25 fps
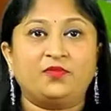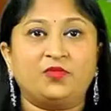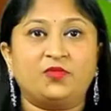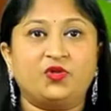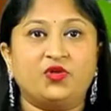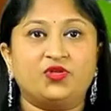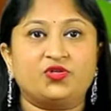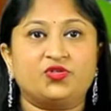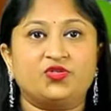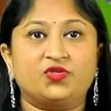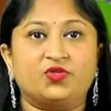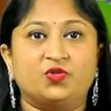
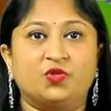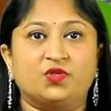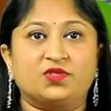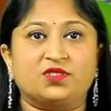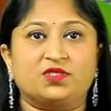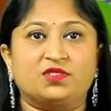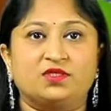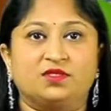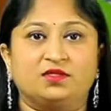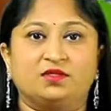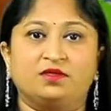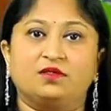going to
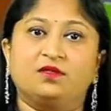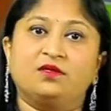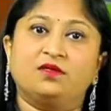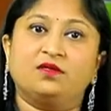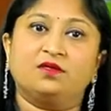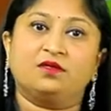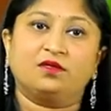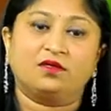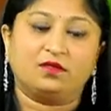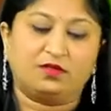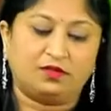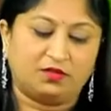roast the
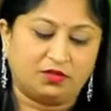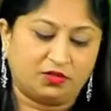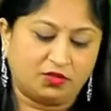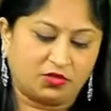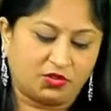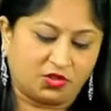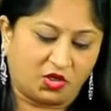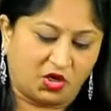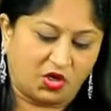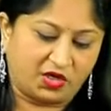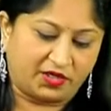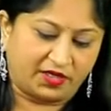
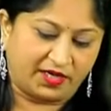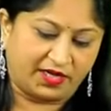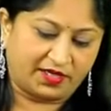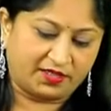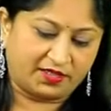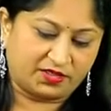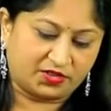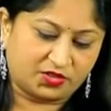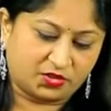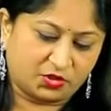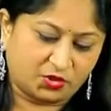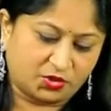raw
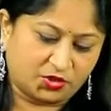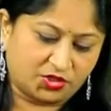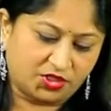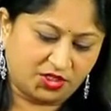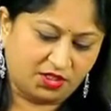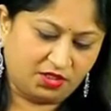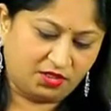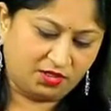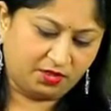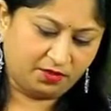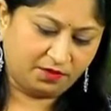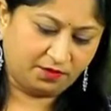rice Sooji.